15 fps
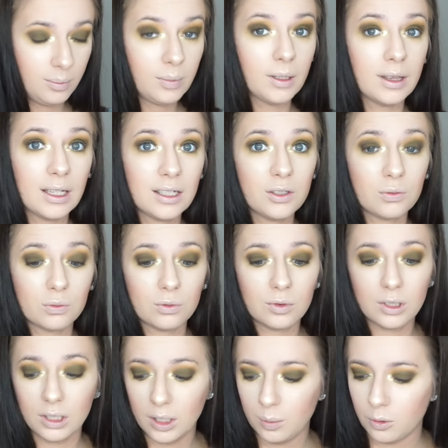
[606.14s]
but that's
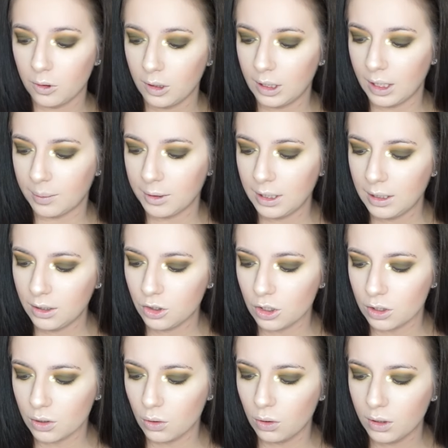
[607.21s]
really pretty. I'm going to
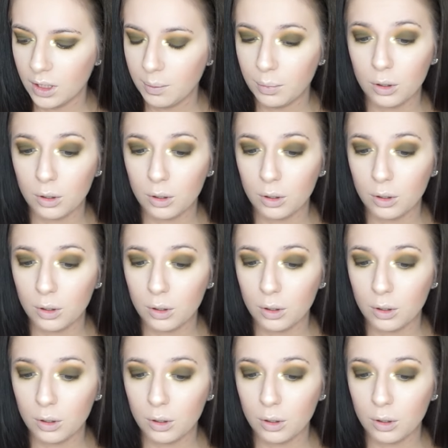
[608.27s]
just only